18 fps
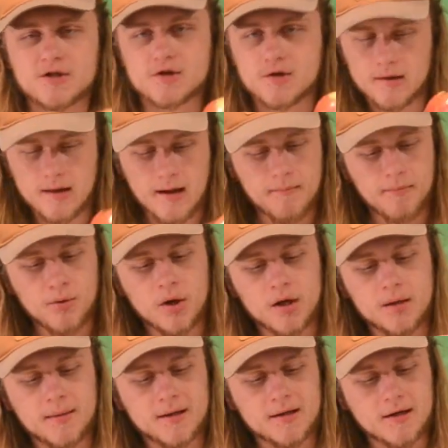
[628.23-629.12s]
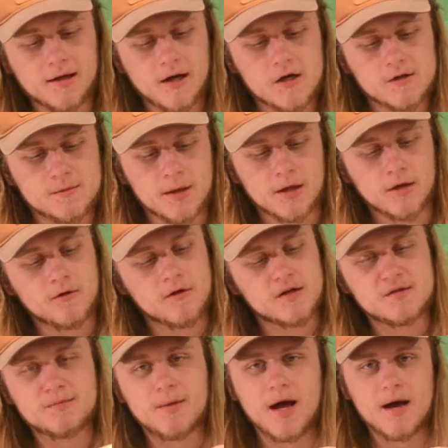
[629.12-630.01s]
that point about the Cosmic
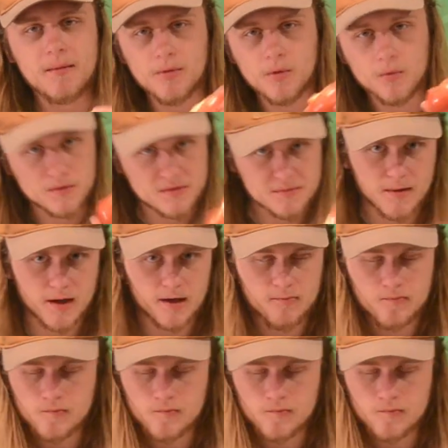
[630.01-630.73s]
Crisp apple was made.